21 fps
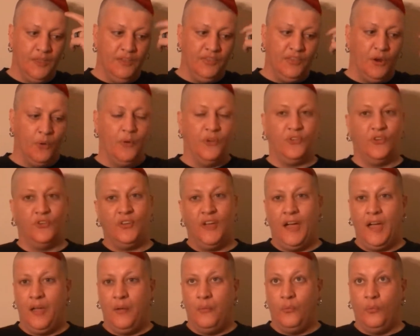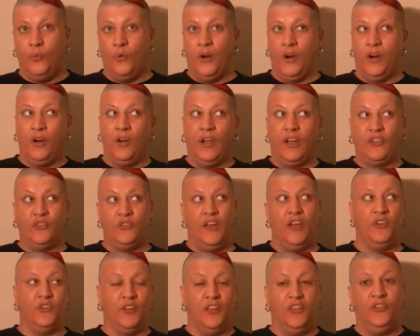there was a time where
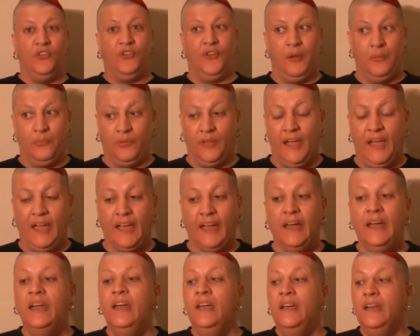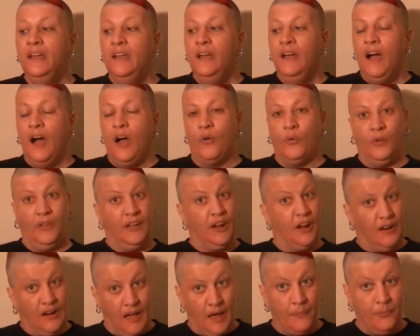extensions seemed like a really
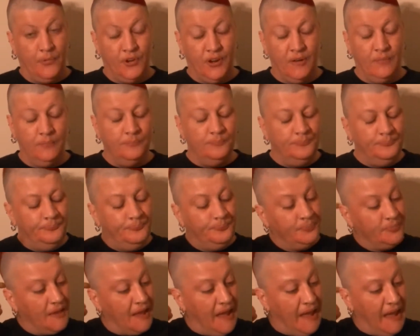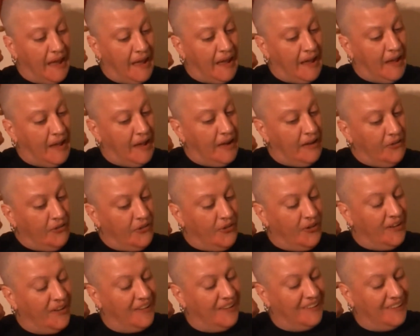good option, and
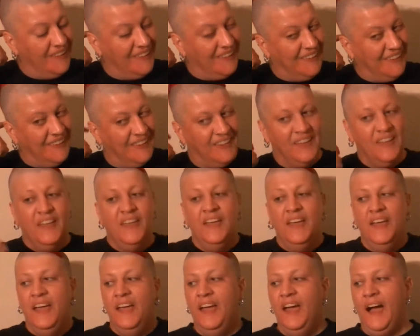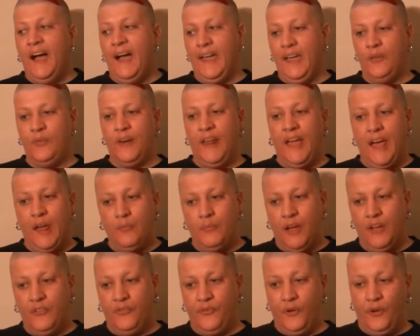I even had
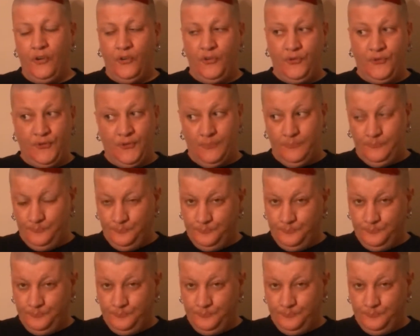my first,